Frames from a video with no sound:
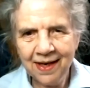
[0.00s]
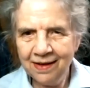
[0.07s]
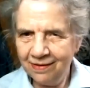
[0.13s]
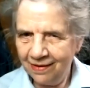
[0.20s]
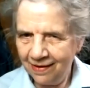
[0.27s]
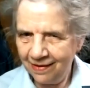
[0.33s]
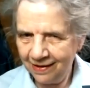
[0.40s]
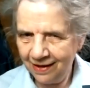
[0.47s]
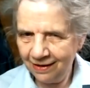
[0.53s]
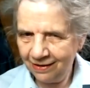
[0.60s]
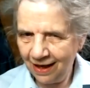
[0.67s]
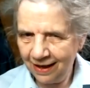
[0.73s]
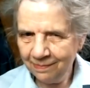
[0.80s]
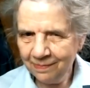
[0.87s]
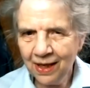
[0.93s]
So 9
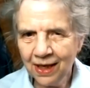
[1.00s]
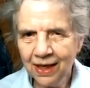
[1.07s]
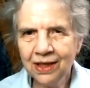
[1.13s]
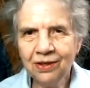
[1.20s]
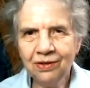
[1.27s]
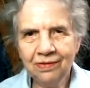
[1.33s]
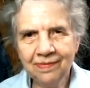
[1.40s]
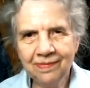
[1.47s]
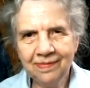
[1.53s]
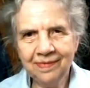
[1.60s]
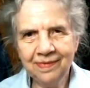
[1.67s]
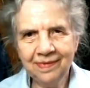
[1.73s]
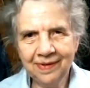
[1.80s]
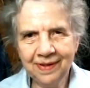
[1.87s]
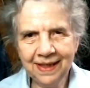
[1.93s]
and 9 means
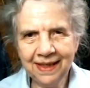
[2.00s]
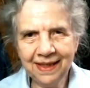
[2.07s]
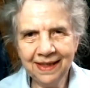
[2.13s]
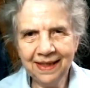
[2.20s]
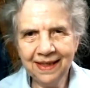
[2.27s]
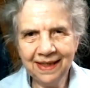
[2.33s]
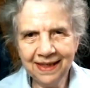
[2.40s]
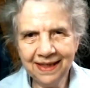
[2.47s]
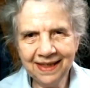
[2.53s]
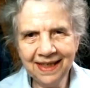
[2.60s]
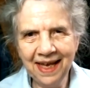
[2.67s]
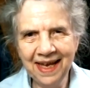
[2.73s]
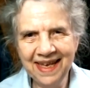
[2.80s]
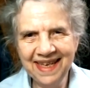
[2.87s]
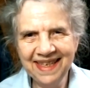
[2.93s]
9
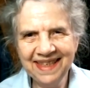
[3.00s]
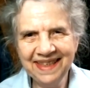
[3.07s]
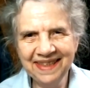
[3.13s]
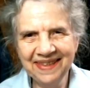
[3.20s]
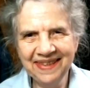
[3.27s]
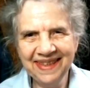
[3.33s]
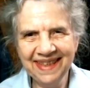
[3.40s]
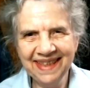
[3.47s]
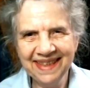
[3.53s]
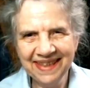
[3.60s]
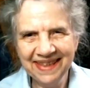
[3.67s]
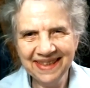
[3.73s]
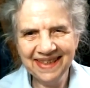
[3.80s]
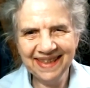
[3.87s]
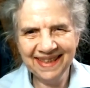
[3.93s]
poems
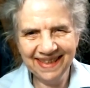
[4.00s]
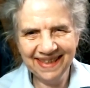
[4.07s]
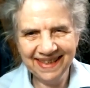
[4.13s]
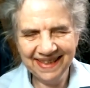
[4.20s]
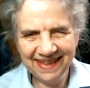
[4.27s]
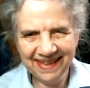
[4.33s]
and 9